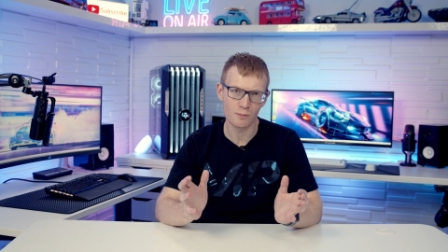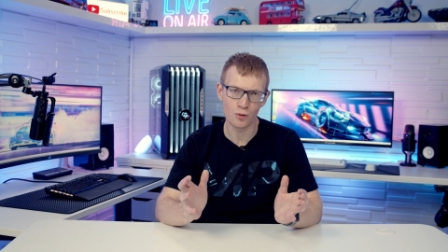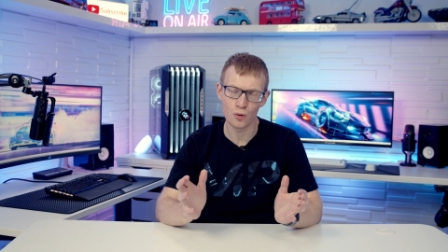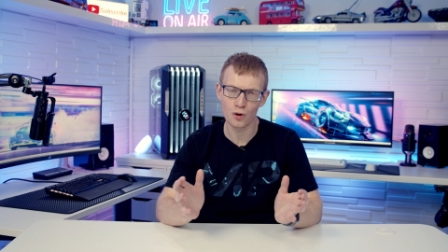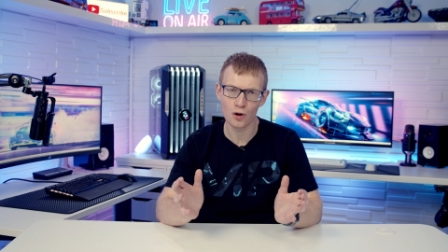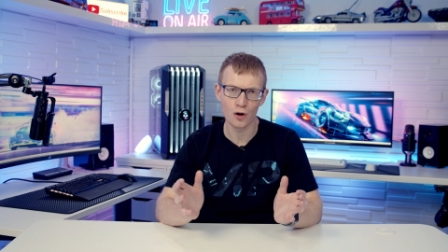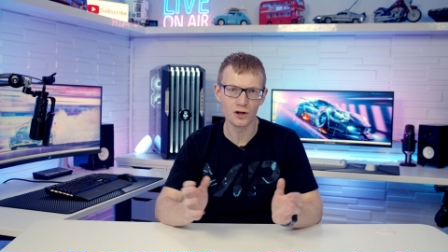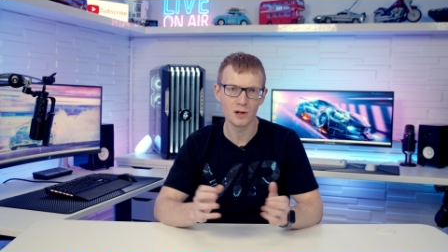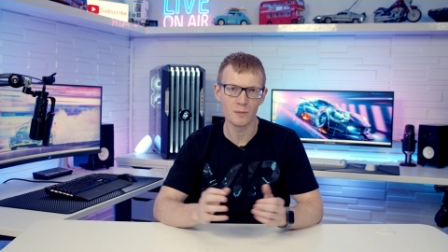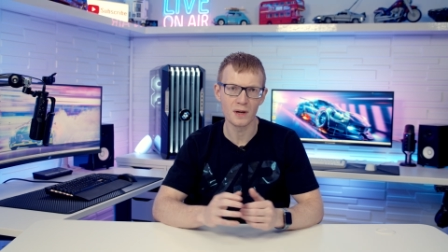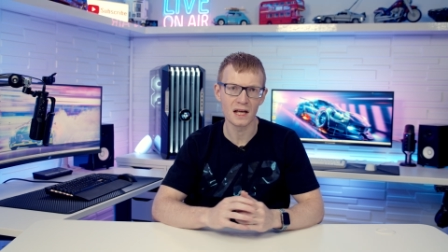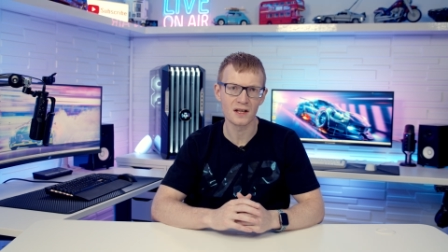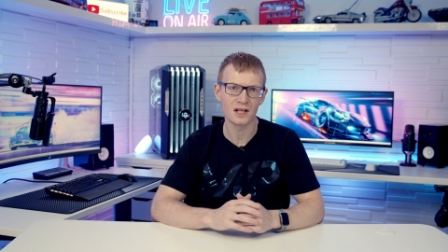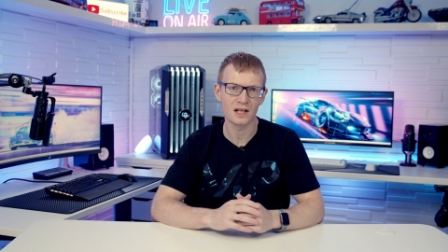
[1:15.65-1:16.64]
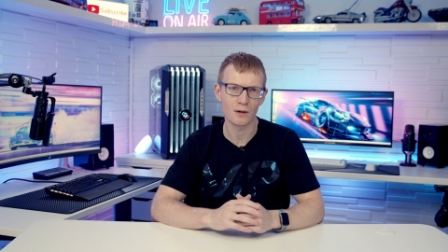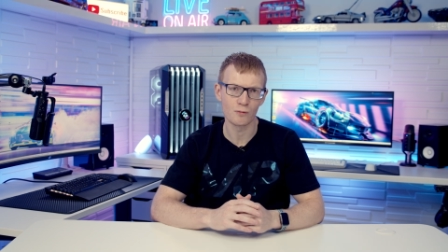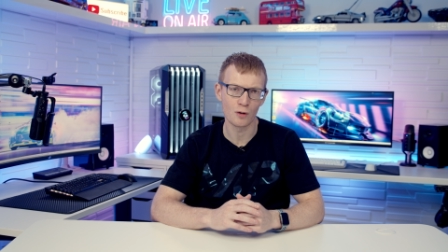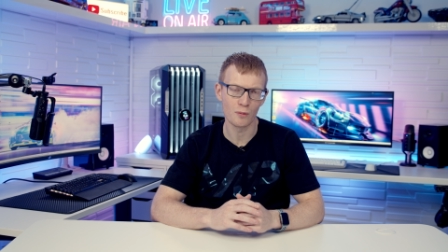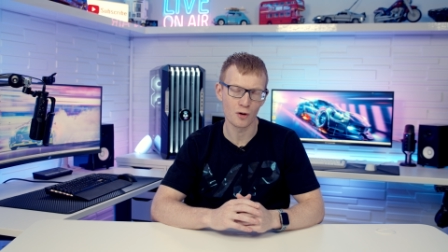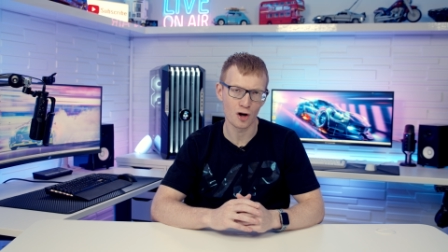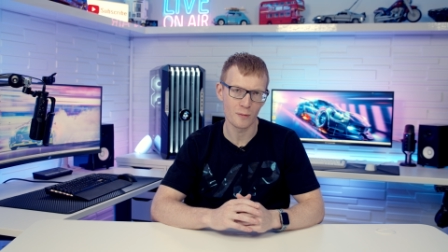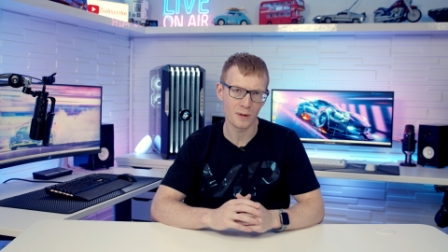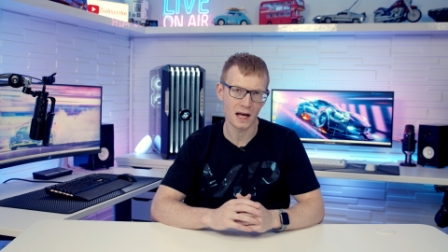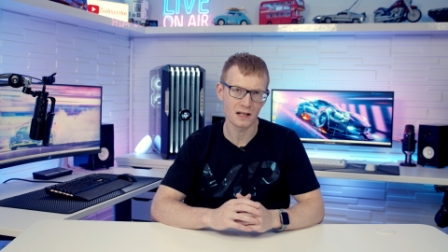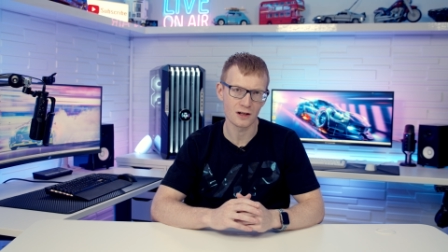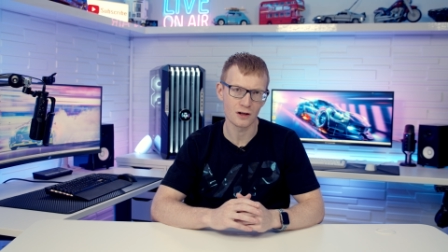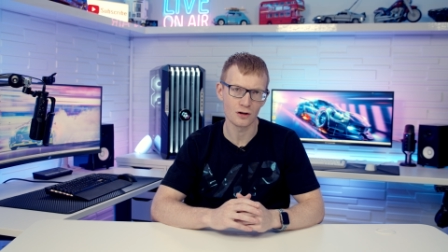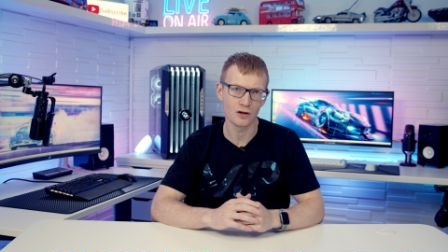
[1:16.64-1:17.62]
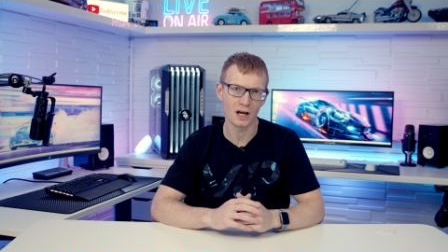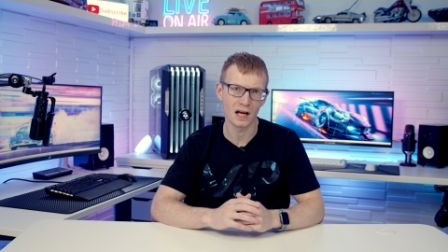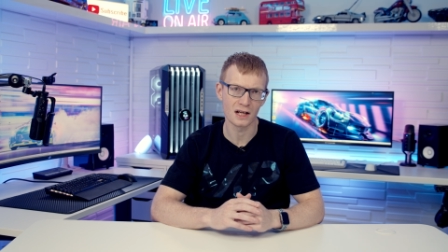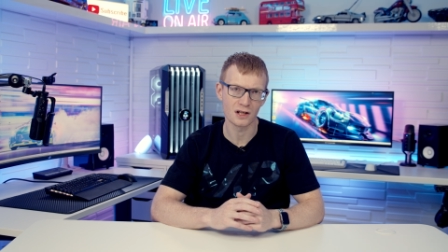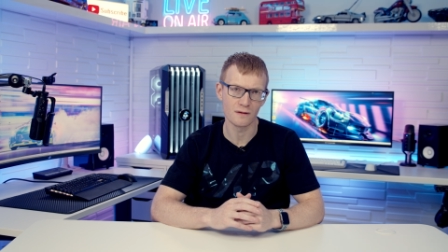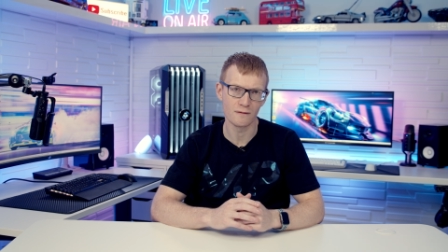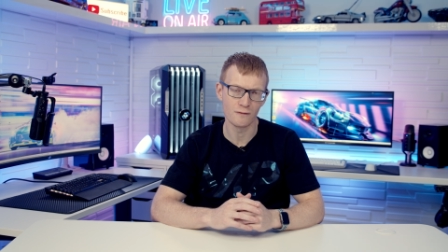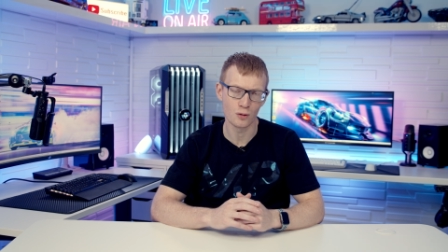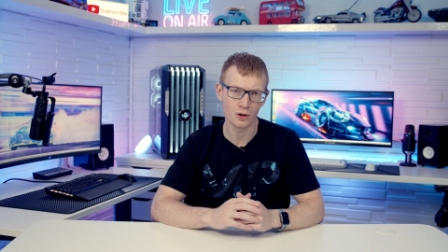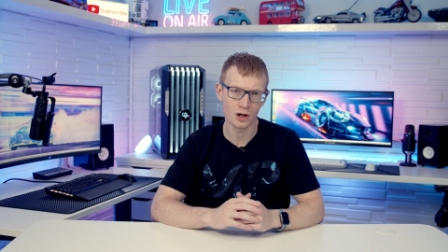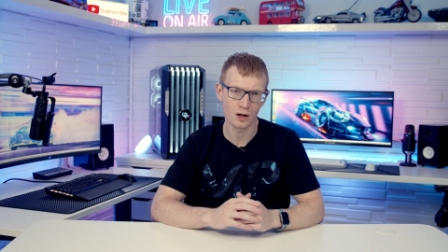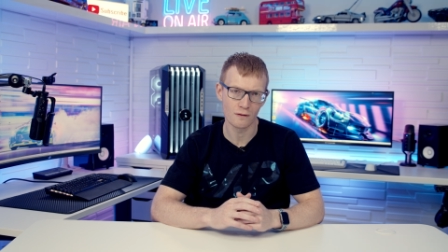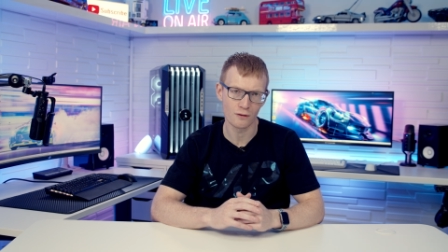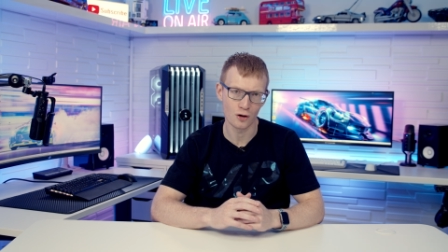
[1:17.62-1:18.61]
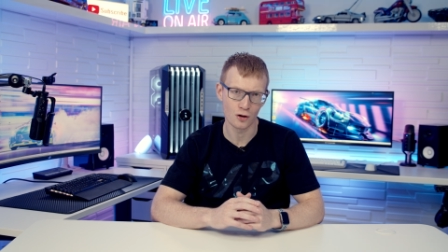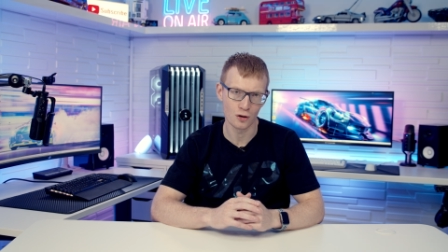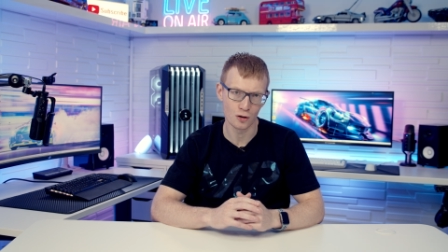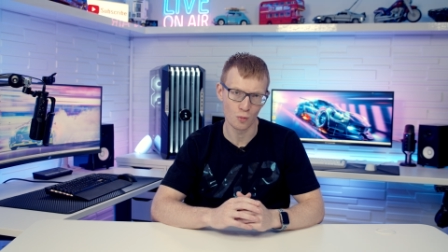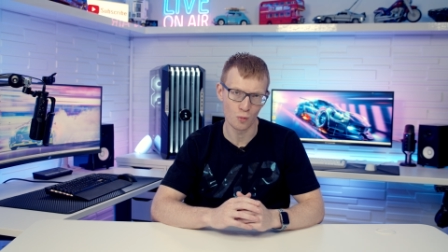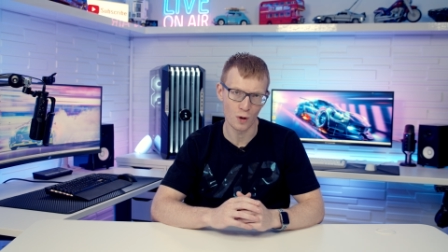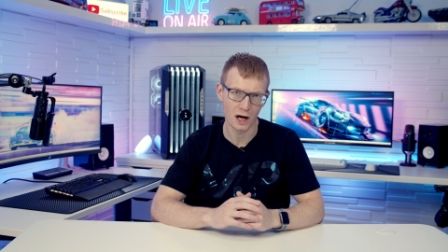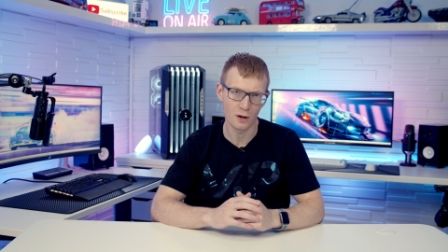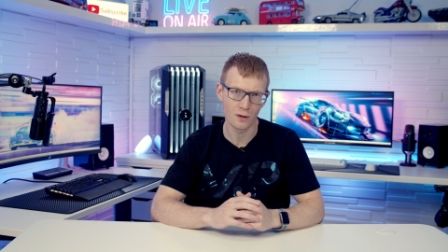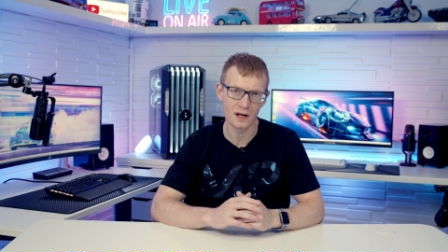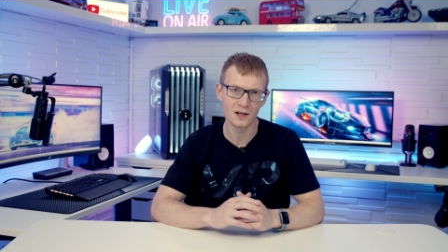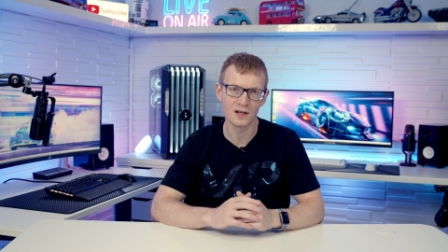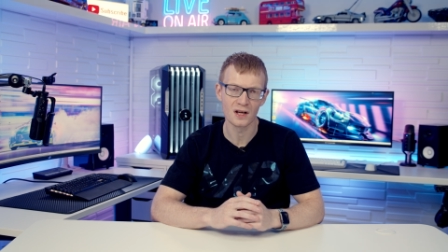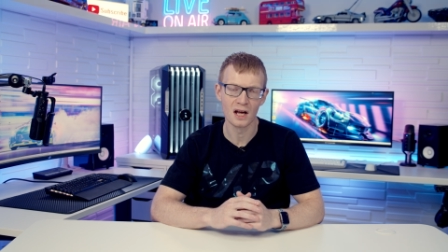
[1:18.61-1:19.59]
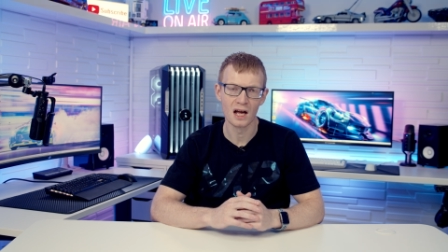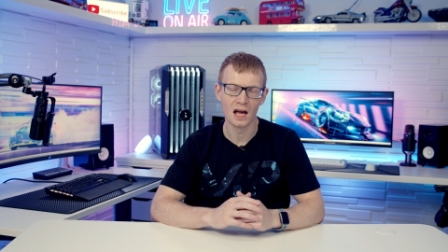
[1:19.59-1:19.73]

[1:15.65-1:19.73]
pro-con debates, where we're going to be asking you guys to vote for who the winner is.